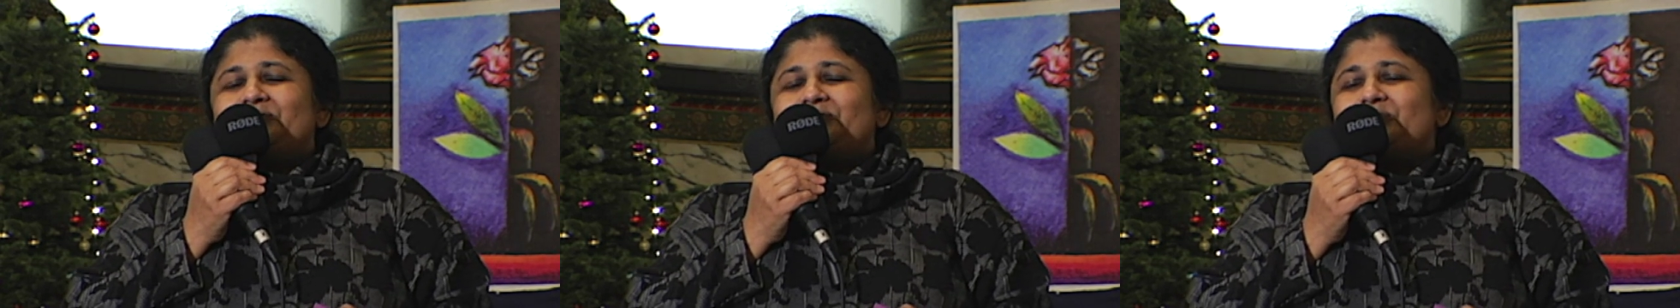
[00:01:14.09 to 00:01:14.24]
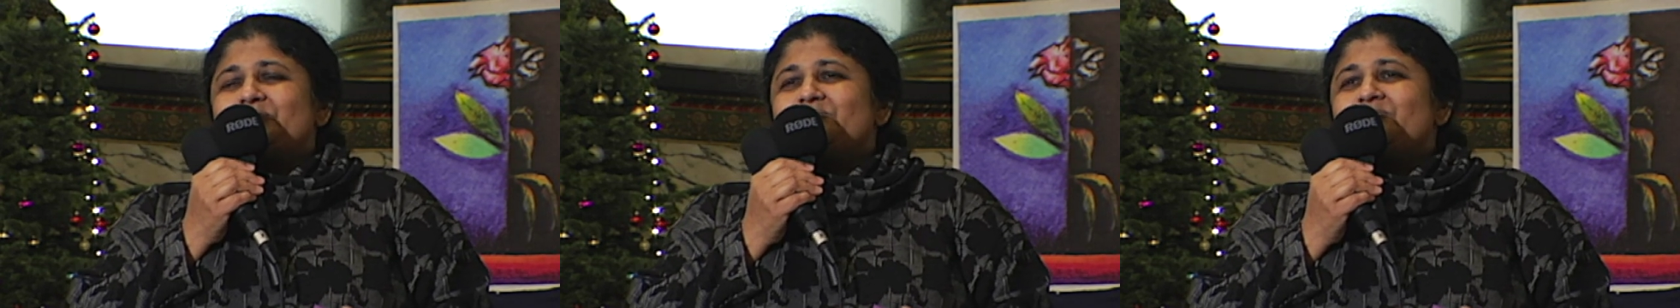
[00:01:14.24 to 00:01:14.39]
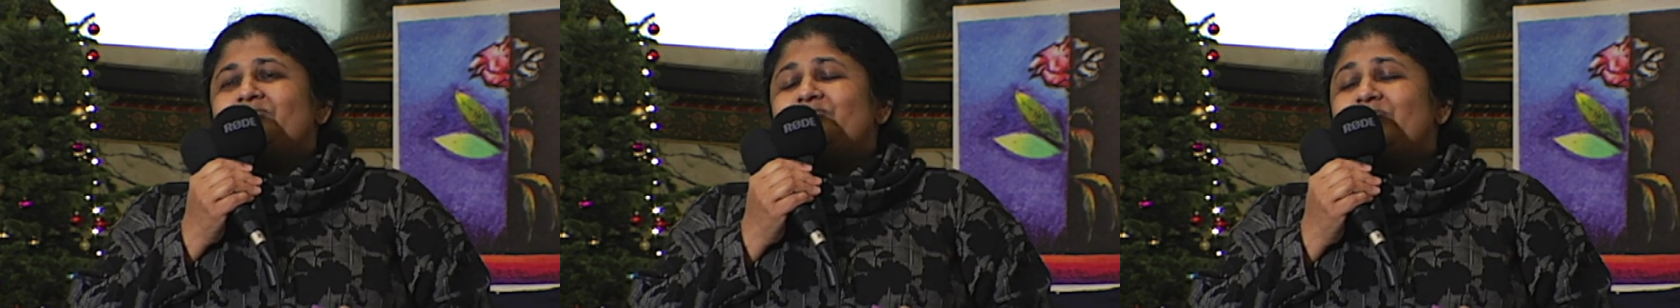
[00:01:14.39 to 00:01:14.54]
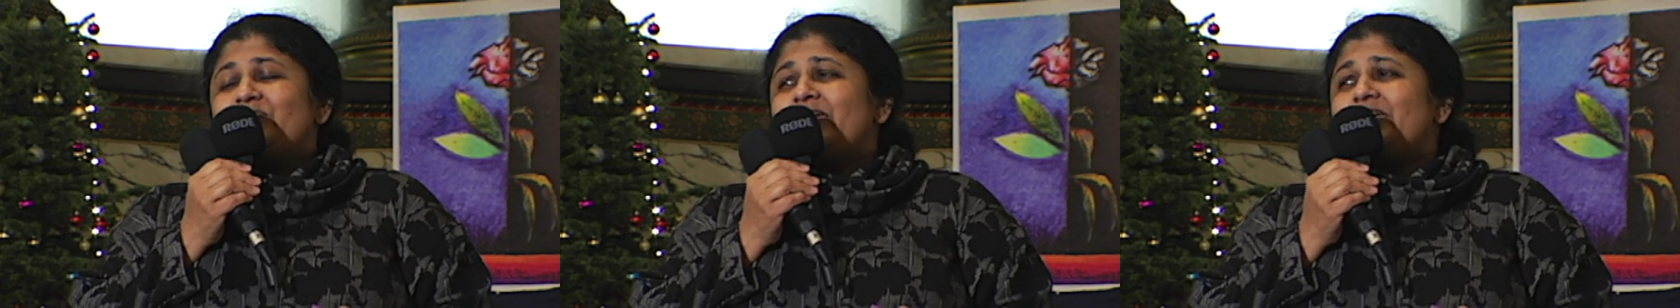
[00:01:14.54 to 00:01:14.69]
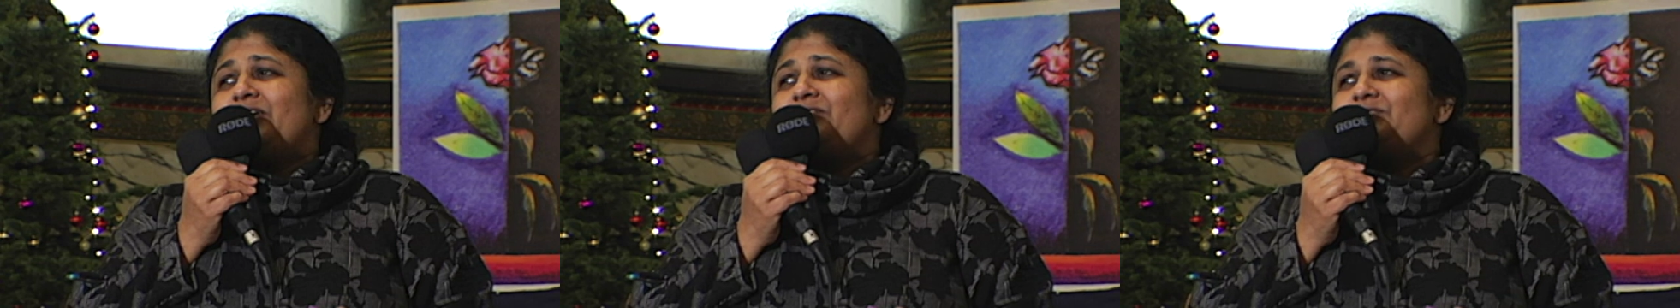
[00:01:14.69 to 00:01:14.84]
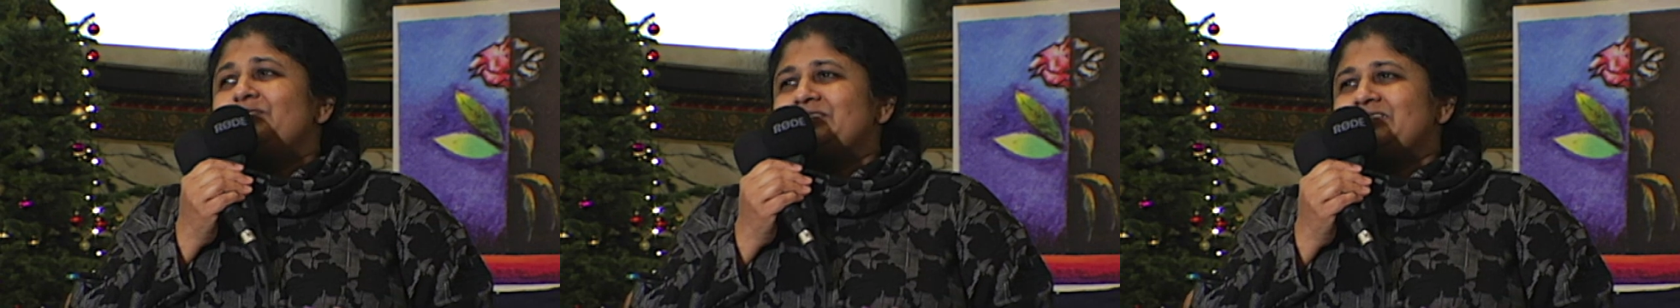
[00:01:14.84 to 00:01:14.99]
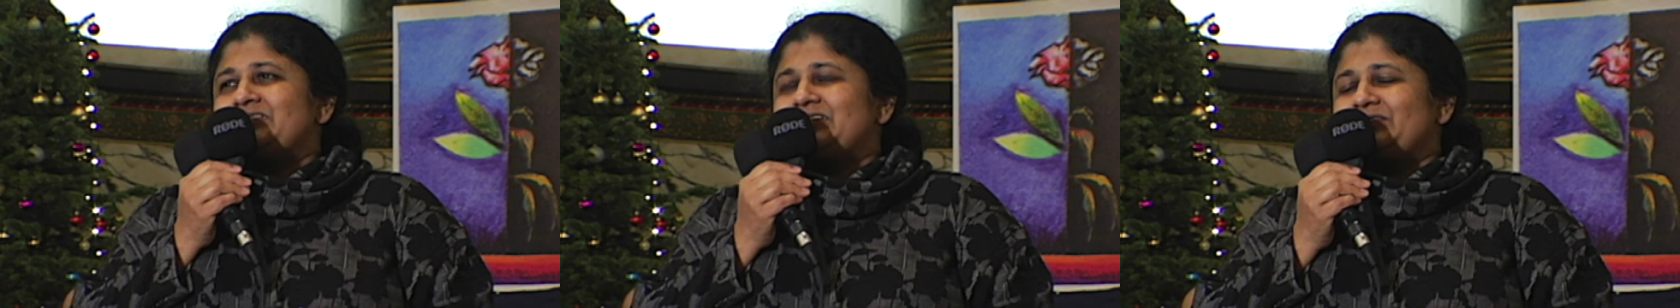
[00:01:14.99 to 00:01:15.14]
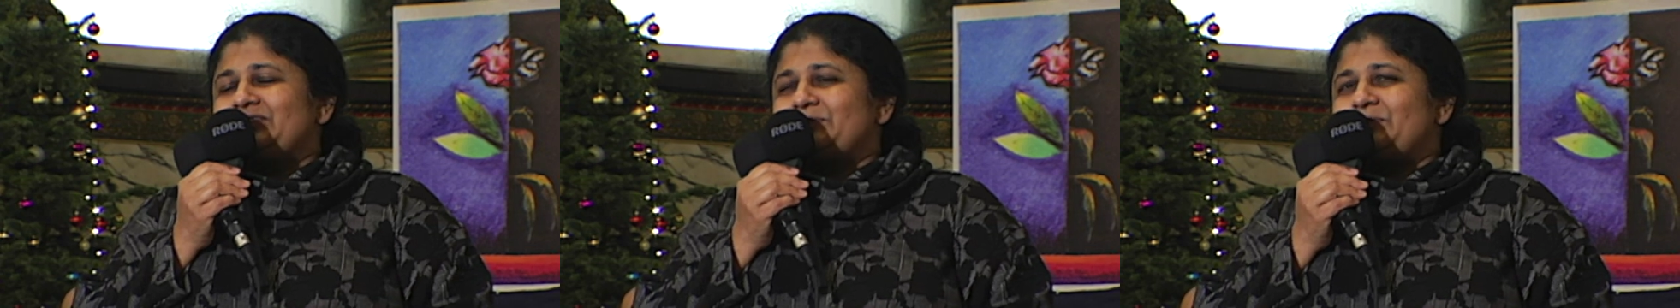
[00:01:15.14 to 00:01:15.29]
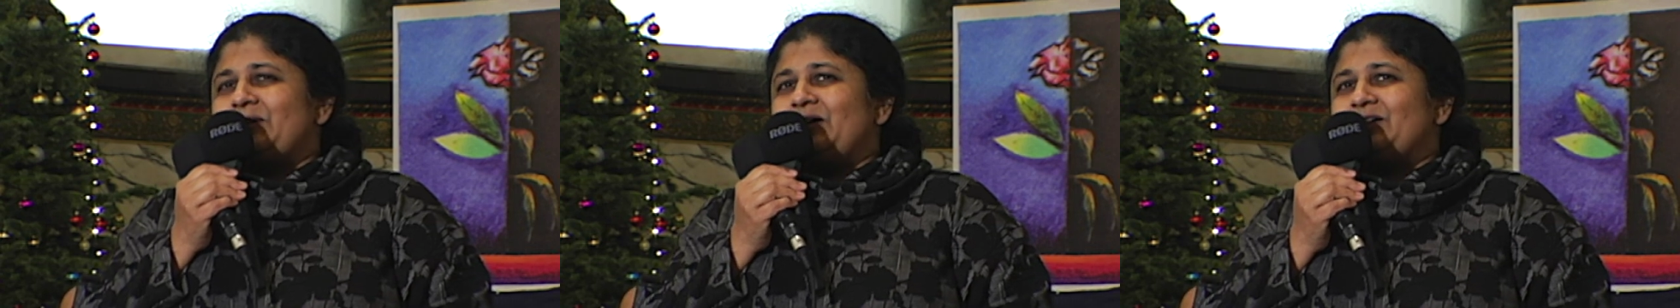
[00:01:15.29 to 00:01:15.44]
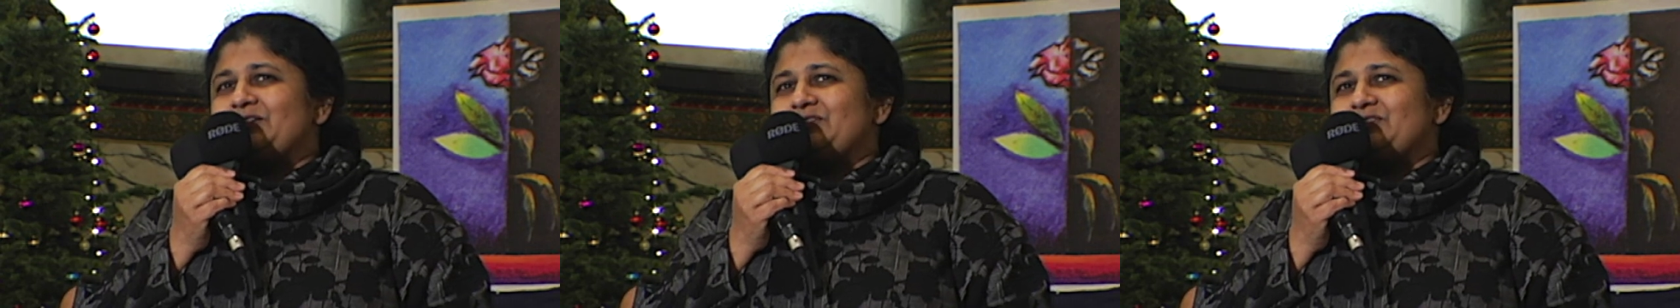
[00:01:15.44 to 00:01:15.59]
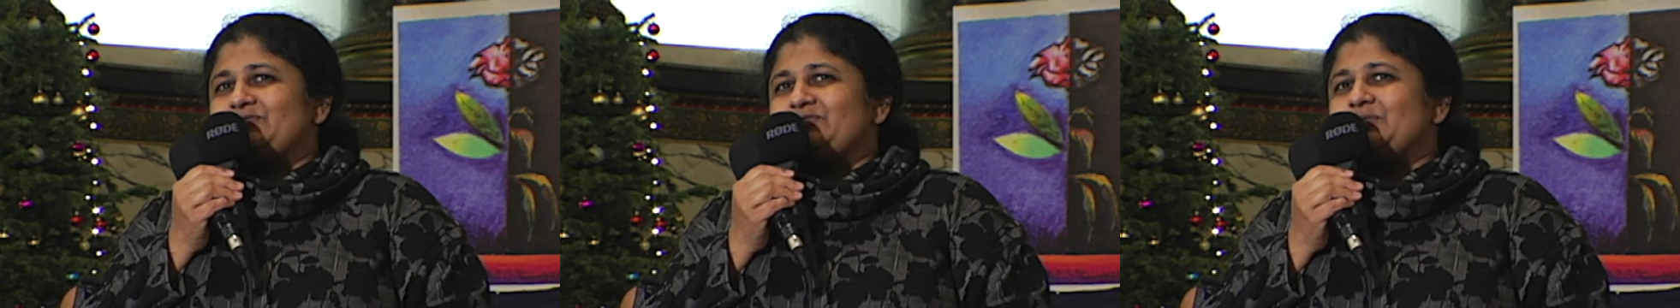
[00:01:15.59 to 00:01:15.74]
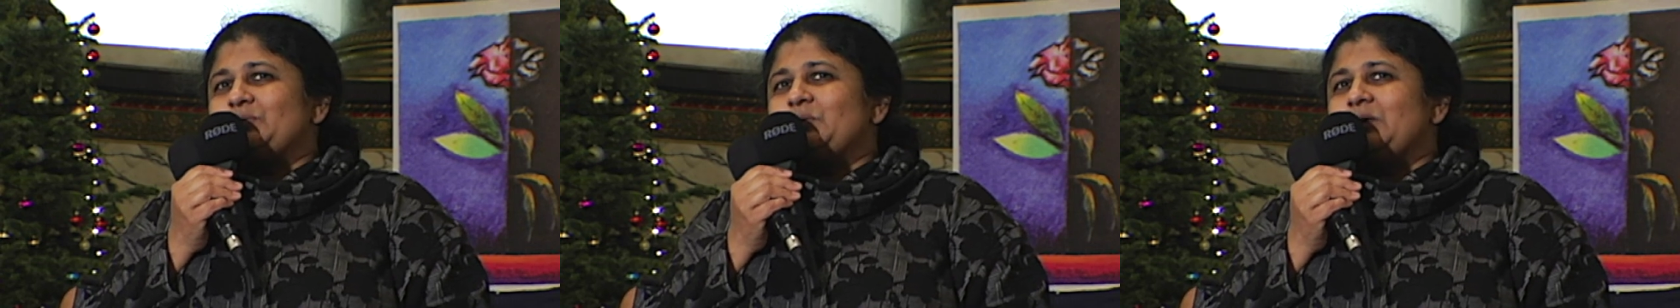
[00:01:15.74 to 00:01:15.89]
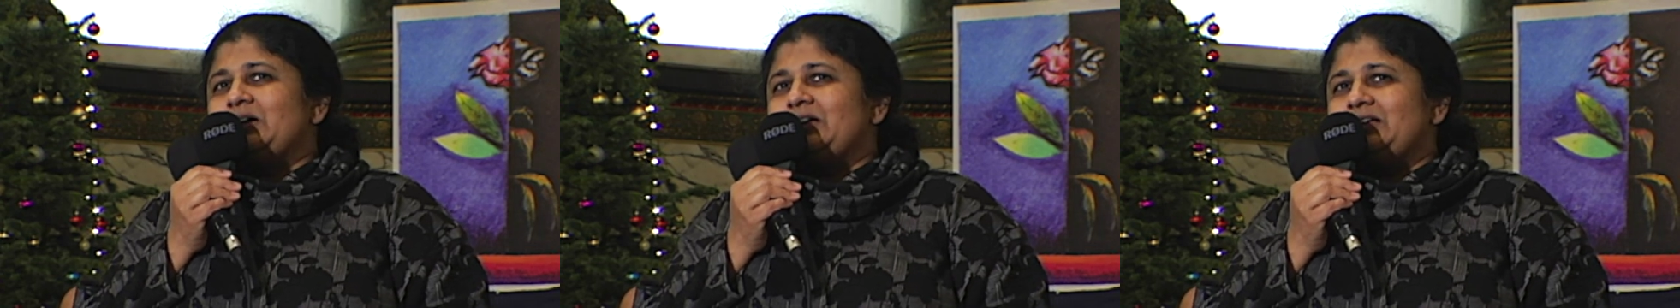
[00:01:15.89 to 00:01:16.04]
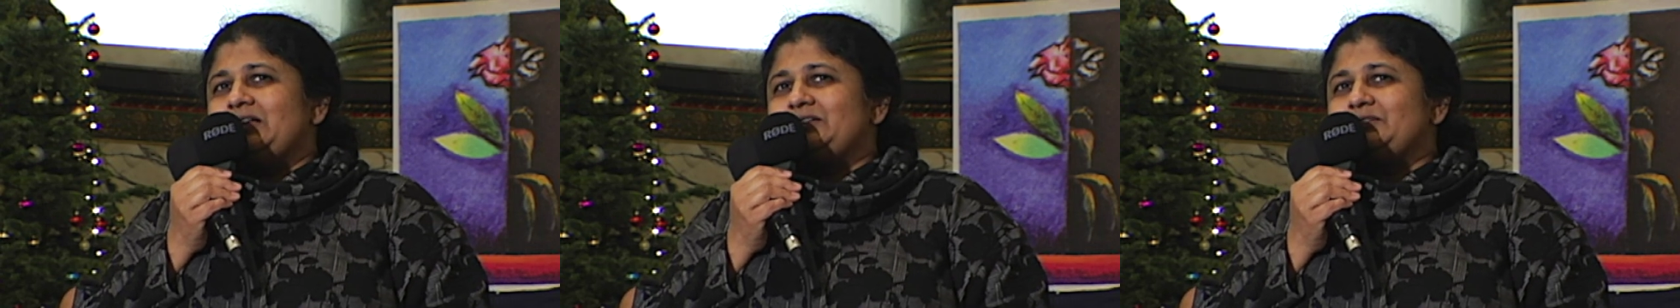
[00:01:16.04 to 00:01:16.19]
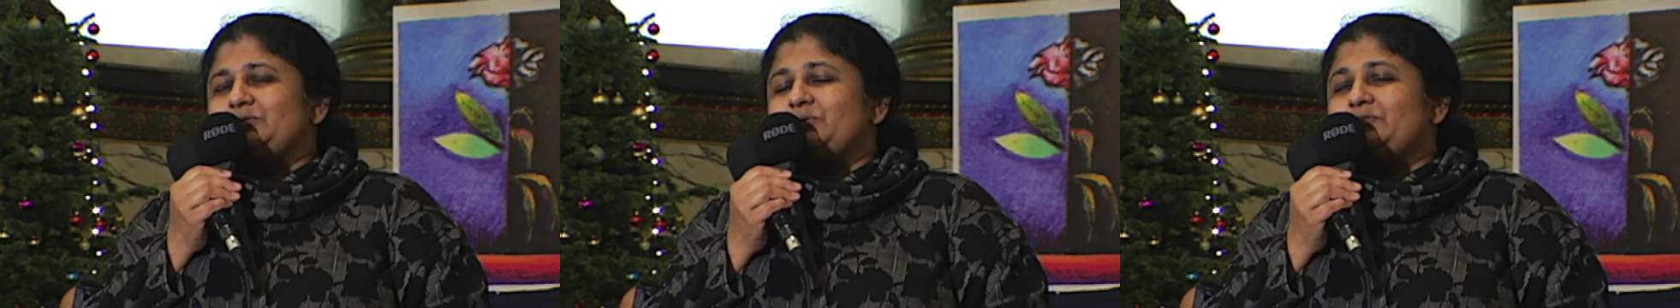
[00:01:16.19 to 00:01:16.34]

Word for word: from various other parts of the world